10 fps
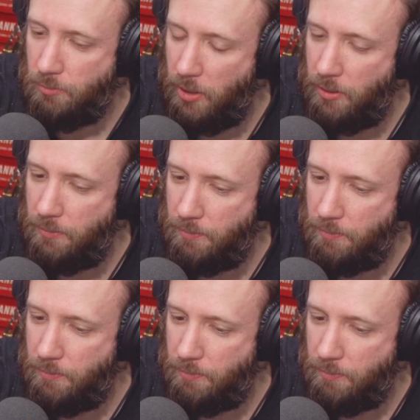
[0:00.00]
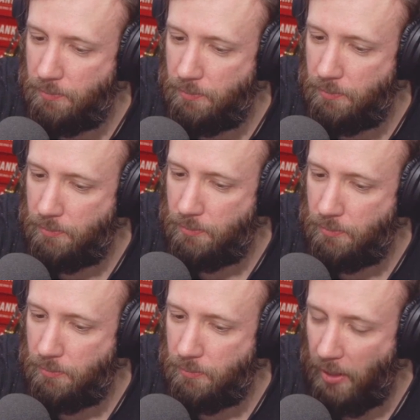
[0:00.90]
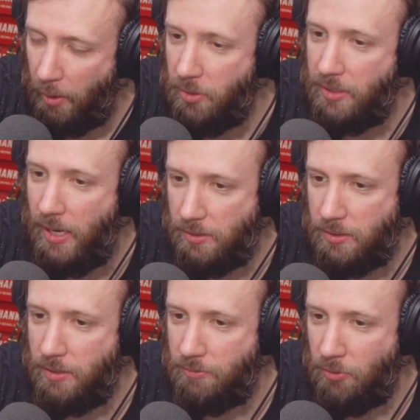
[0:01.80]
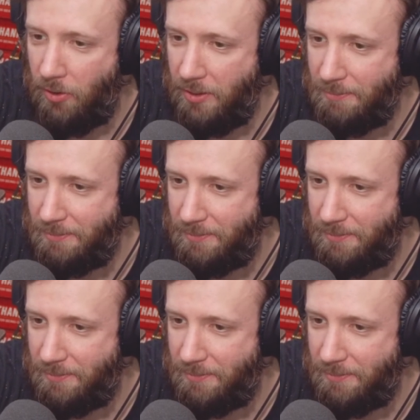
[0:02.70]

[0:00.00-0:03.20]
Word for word: Well, I would announce that I'm farting.